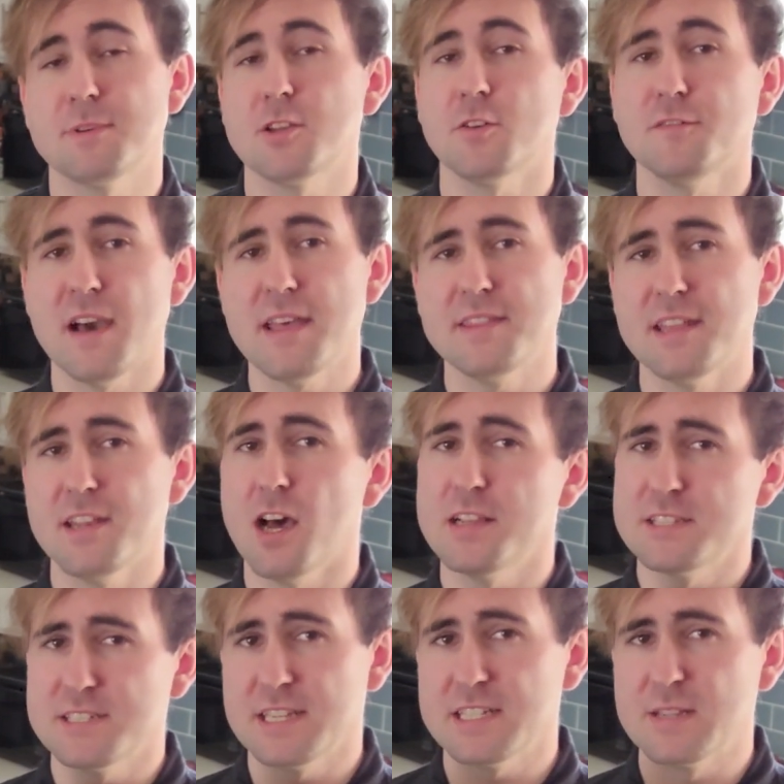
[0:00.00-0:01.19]
but you'll find the
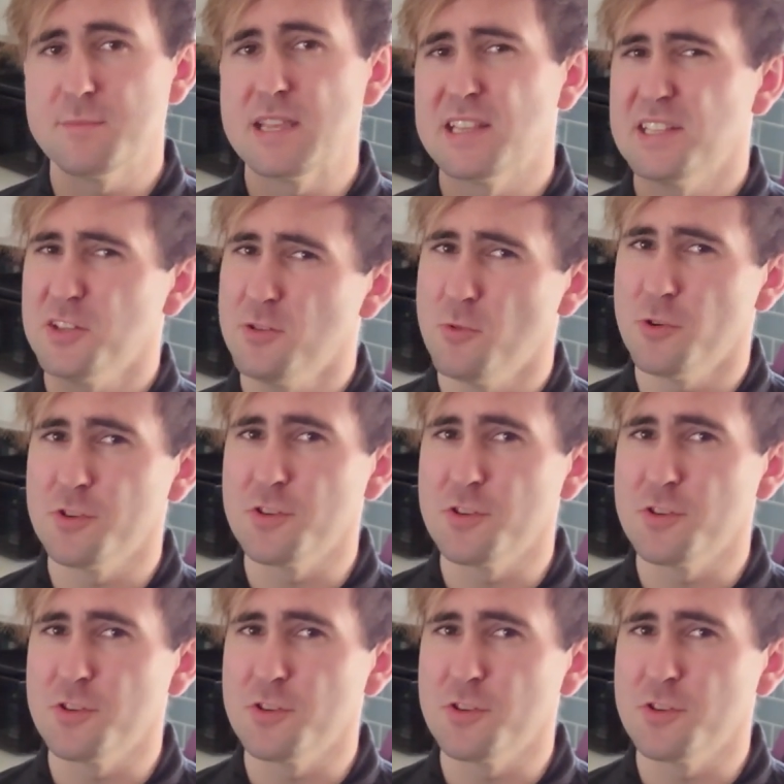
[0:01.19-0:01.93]
nonstick to be a little more